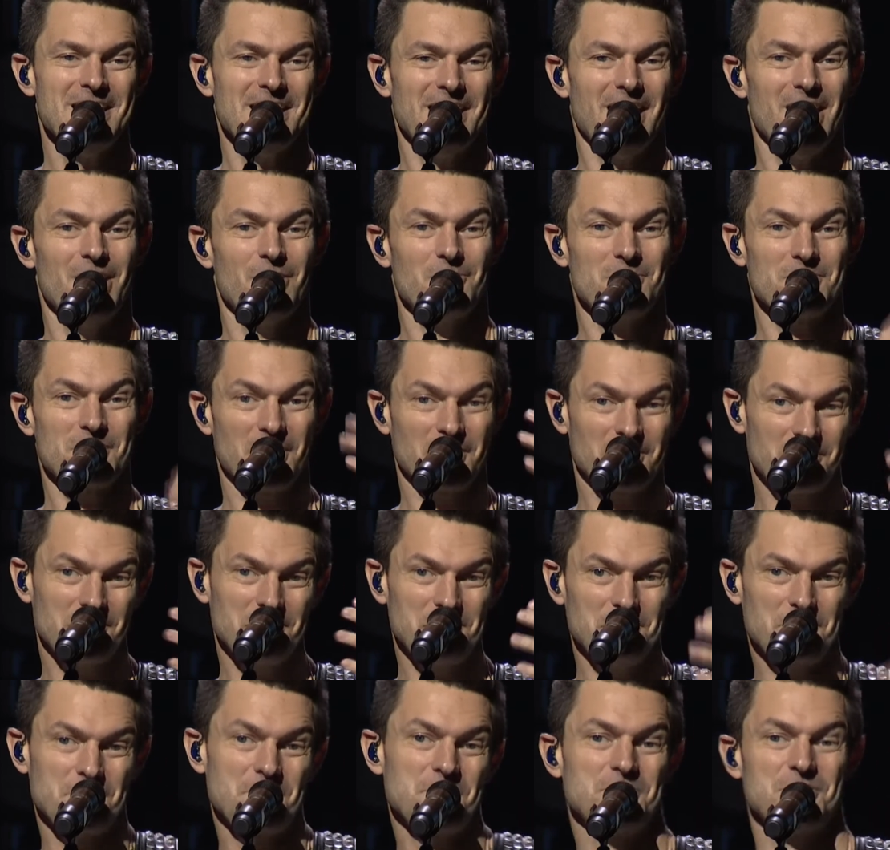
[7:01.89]
uh, with our
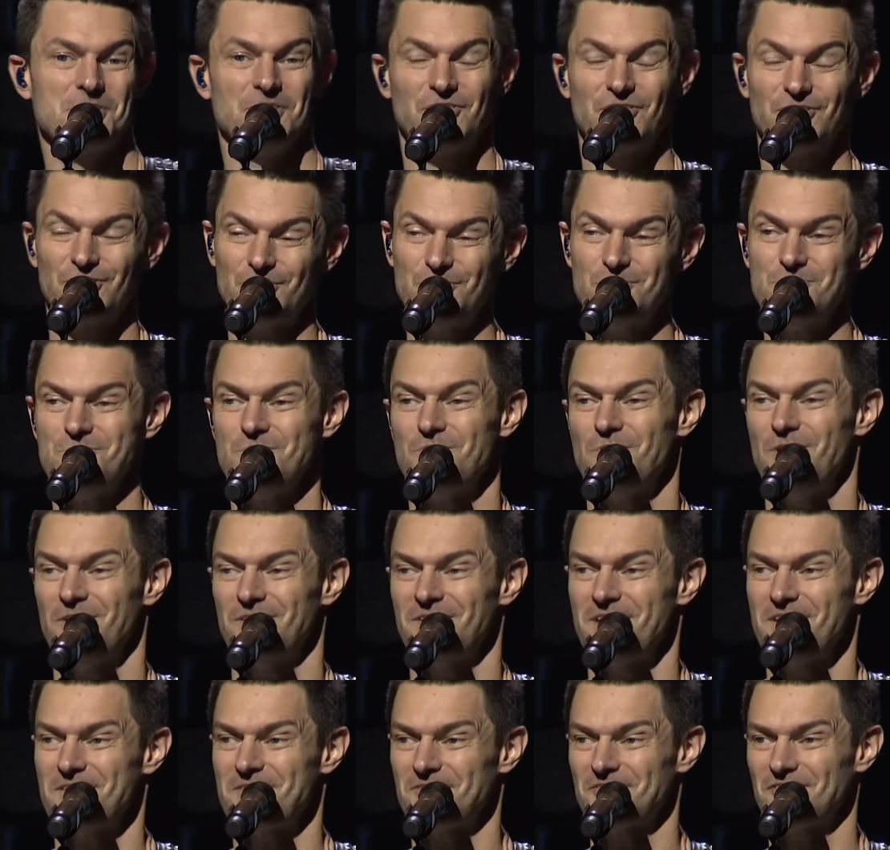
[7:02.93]
Greenwood Christian School on
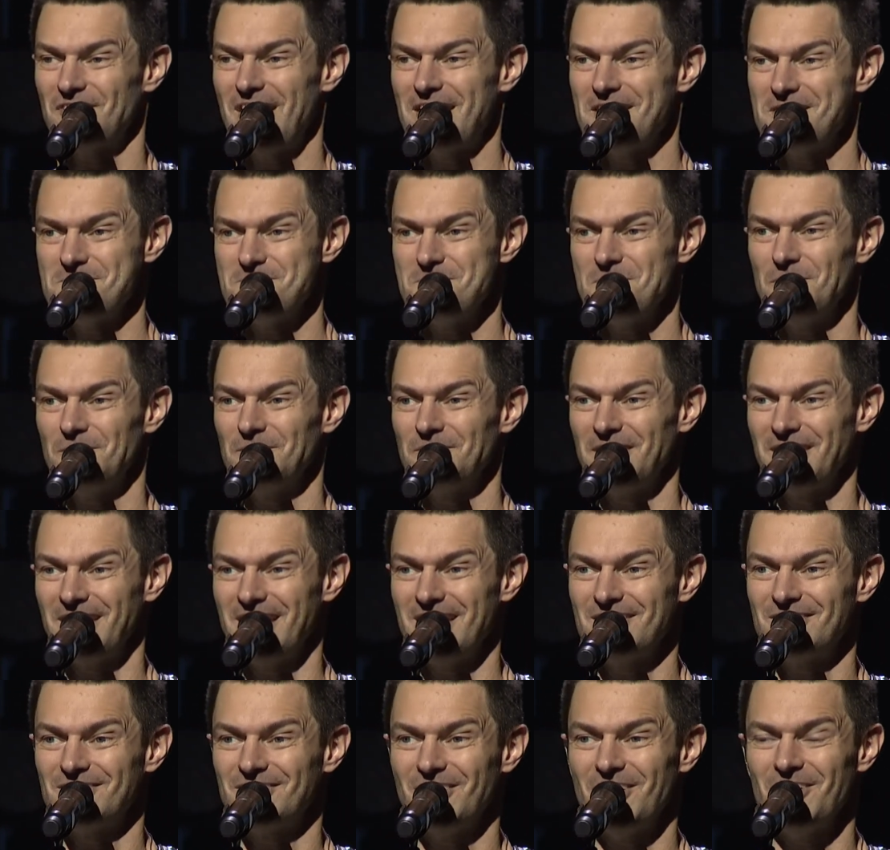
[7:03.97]
the other side of the building,
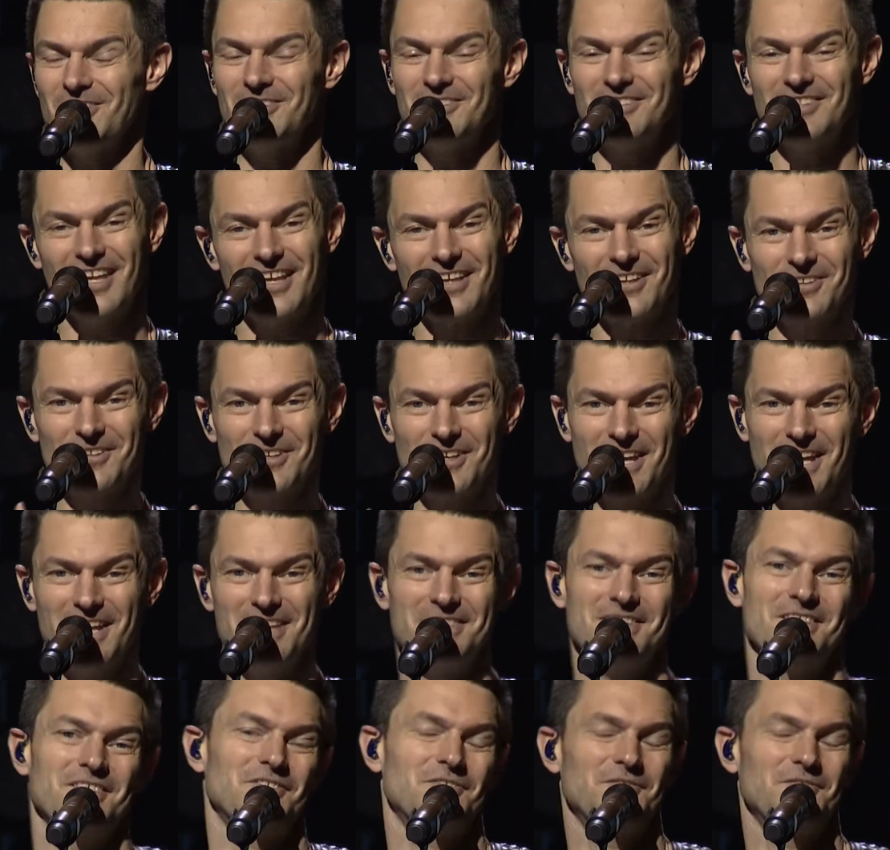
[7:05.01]
and so take a look at this